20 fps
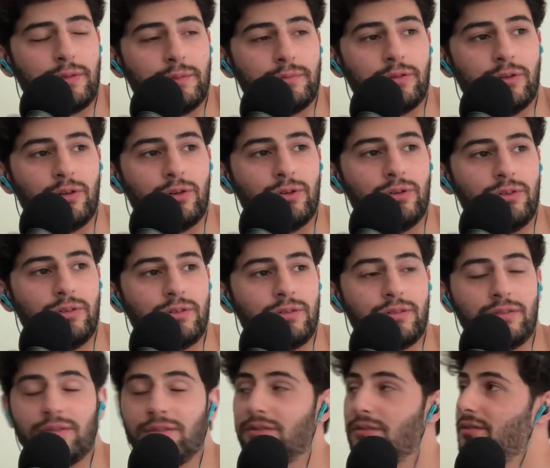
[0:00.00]
people?
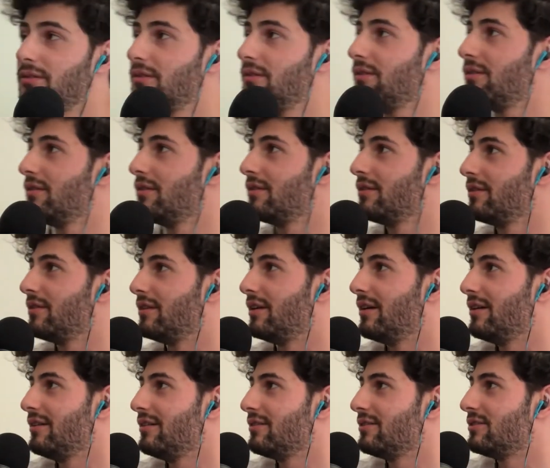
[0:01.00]

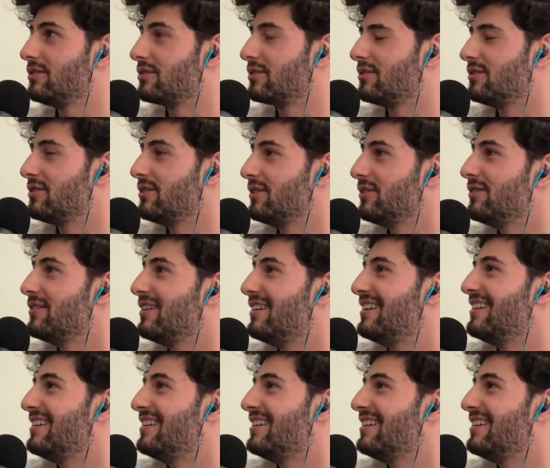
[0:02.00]
Yeah, just continue.